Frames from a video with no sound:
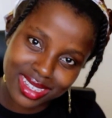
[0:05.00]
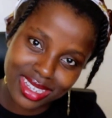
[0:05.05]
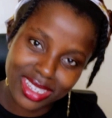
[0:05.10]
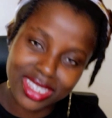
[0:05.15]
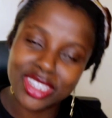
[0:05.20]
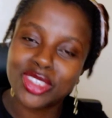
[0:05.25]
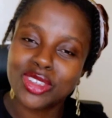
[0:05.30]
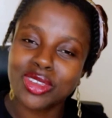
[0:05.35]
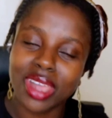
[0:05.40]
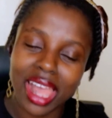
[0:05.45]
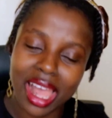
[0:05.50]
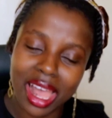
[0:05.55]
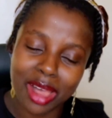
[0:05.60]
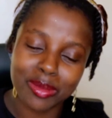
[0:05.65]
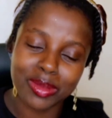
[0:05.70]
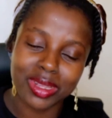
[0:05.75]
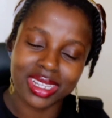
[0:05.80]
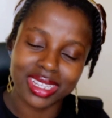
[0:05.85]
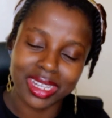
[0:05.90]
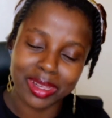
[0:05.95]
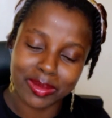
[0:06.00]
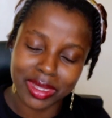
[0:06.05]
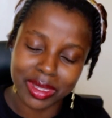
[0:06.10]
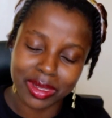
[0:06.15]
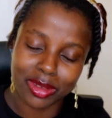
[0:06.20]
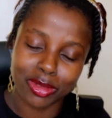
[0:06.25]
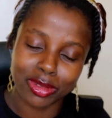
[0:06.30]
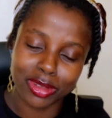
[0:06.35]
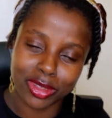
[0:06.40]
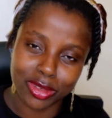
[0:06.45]
Did you hear how many times
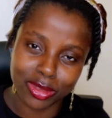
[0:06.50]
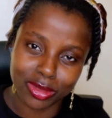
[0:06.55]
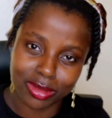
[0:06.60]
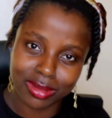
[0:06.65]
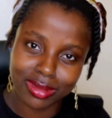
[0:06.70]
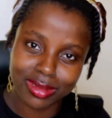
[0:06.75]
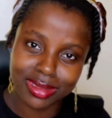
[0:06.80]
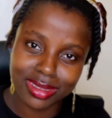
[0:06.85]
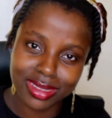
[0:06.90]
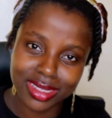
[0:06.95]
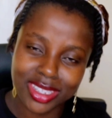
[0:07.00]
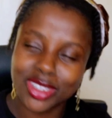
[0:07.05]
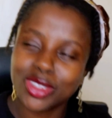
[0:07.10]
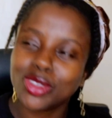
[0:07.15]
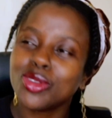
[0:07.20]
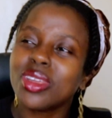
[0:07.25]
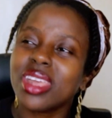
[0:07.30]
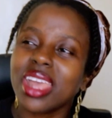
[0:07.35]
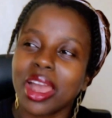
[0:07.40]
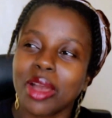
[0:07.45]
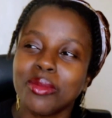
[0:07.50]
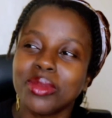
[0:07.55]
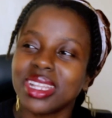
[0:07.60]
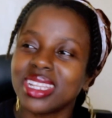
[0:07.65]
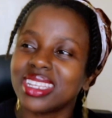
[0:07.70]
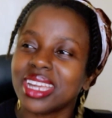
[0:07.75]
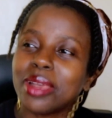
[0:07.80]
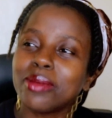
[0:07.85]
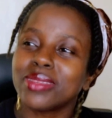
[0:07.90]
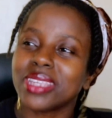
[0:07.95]
I called you? Did you hear how many
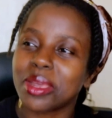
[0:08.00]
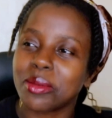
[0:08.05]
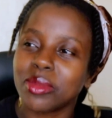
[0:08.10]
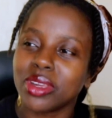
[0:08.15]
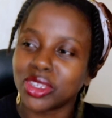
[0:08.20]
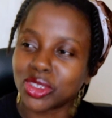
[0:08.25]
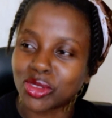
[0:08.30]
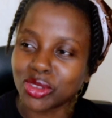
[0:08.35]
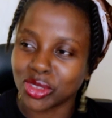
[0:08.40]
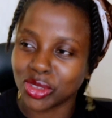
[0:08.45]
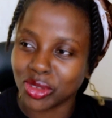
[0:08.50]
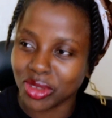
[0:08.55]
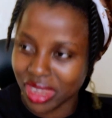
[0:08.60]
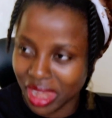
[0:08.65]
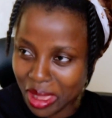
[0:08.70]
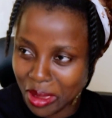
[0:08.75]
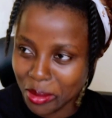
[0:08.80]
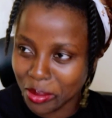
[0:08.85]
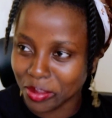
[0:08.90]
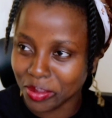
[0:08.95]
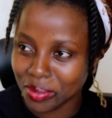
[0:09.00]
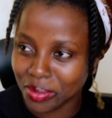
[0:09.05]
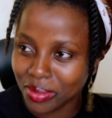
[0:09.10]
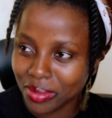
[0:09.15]
times I mentioned your name?